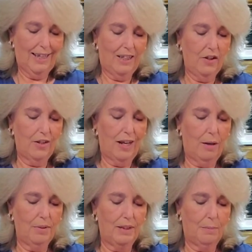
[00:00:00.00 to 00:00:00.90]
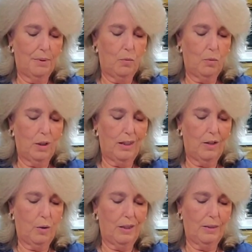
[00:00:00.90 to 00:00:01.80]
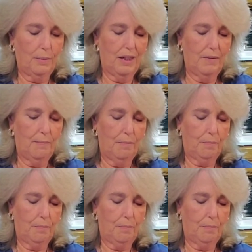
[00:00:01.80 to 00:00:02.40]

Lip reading: It just helps it be really crispy.